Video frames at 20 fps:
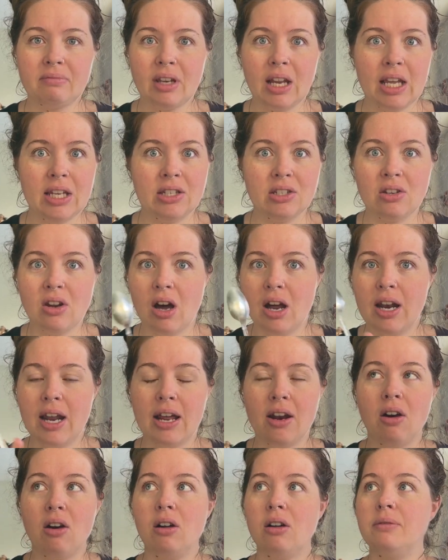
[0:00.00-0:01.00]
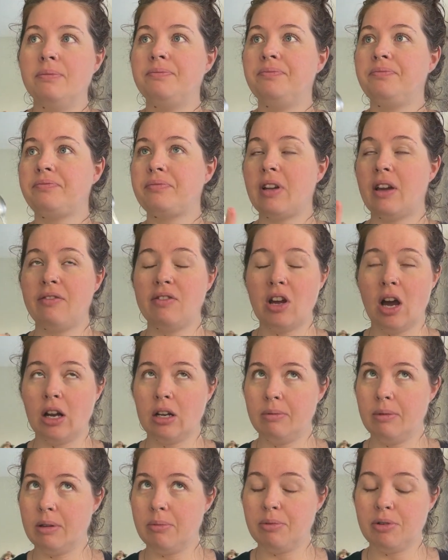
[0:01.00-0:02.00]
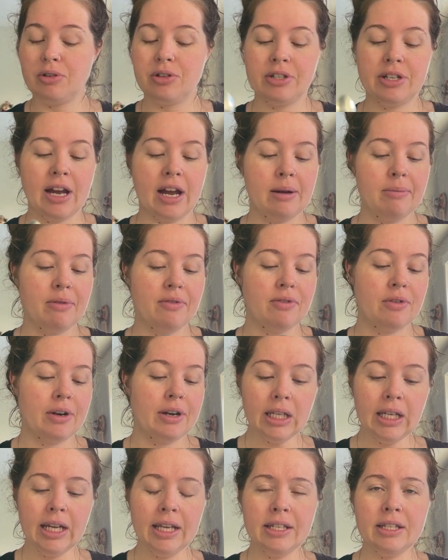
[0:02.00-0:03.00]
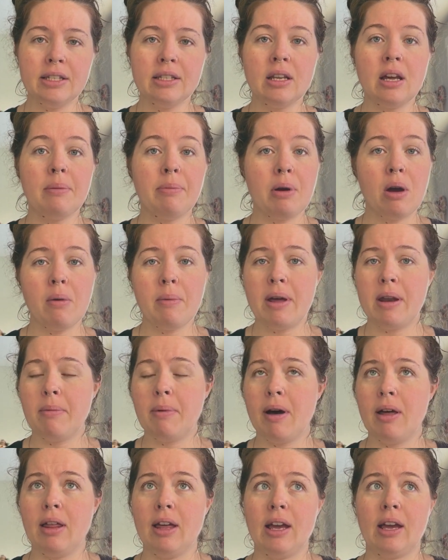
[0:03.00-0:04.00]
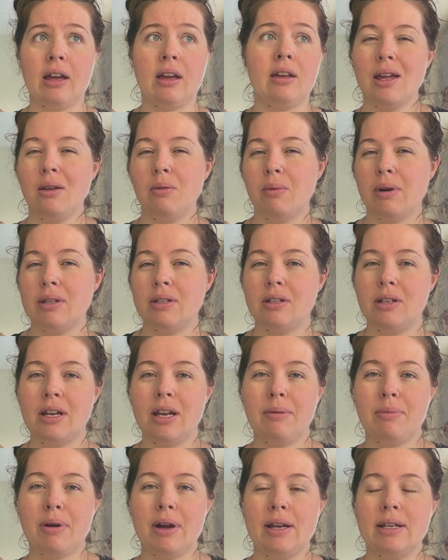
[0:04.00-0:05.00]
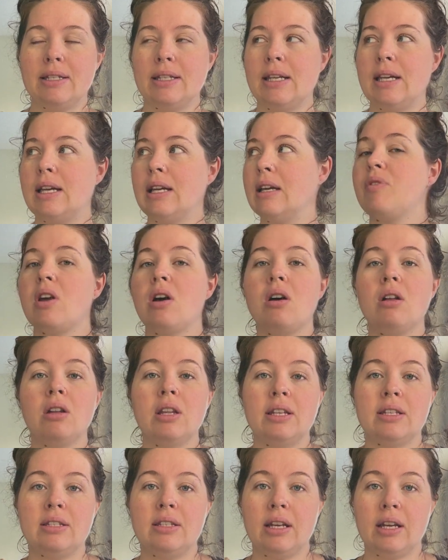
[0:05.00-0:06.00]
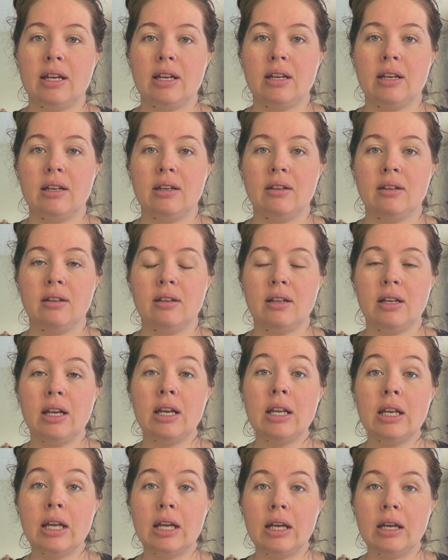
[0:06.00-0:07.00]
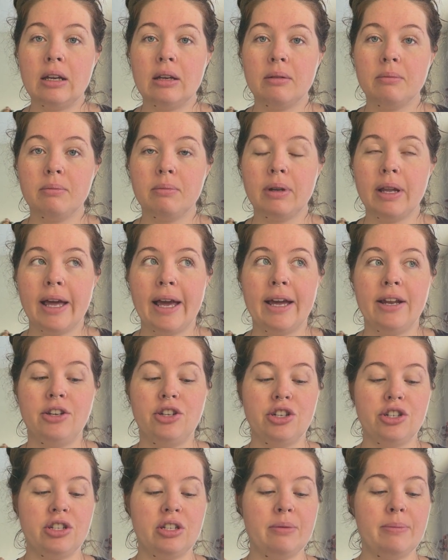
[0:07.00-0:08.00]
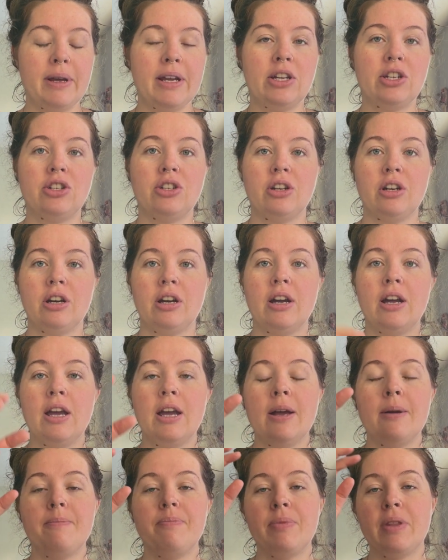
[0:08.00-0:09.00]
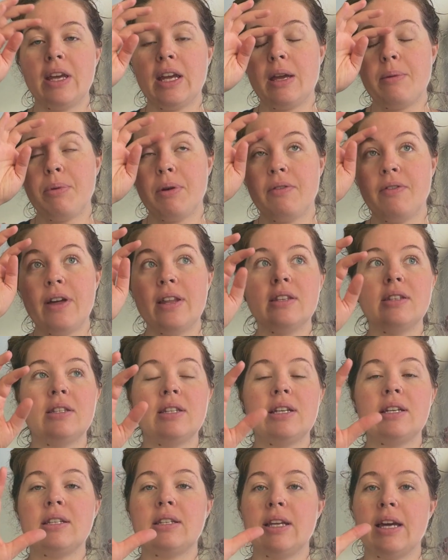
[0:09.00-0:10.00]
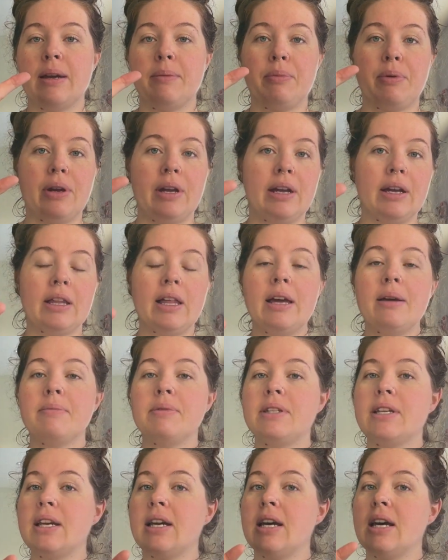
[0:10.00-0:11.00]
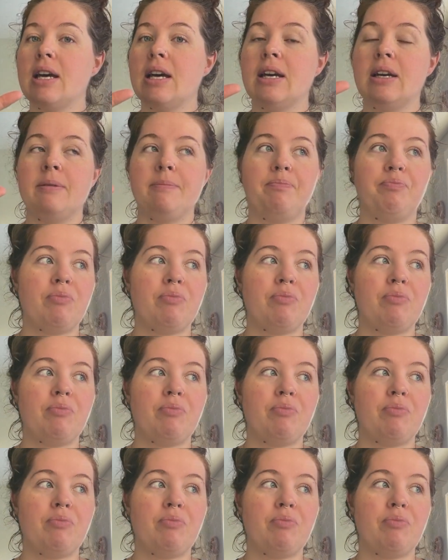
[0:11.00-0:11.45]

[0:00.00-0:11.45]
It's not at all. I've talked about the Brewer's diet before. It's a pro-metabolic, kind of Western-y, pricey, holistic eating plan just to make sure, like, it prevents things like preeclampsia,